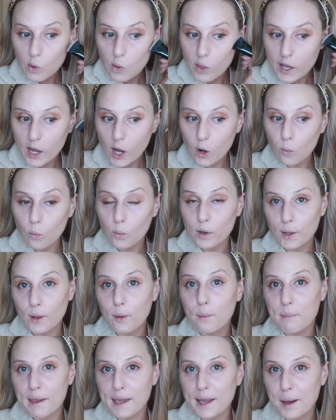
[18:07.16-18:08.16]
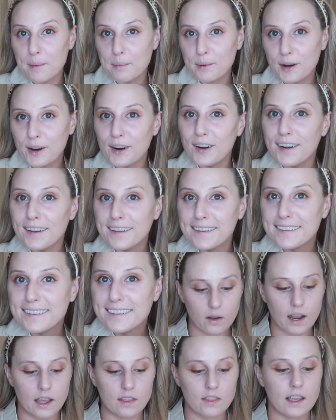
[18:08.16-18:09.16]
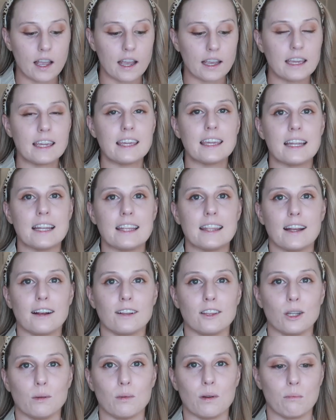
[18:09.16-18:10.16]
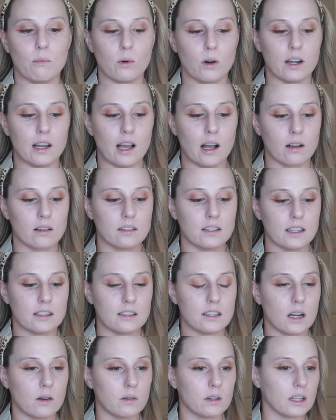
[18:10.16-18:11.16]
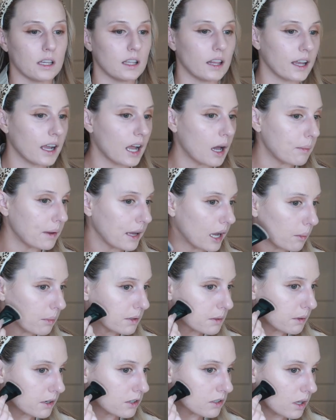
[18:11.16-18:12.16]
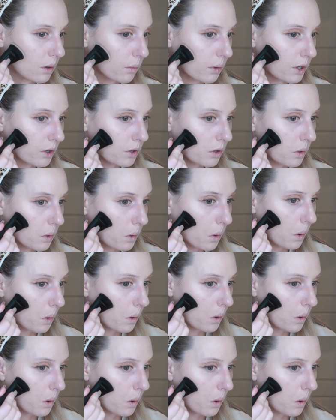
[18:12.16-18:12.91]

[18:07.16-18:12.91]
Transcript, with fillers: a real makeup girl. Okay, I think I can get in there a little bit more now, because that's not really like coming up as much as I wanted to.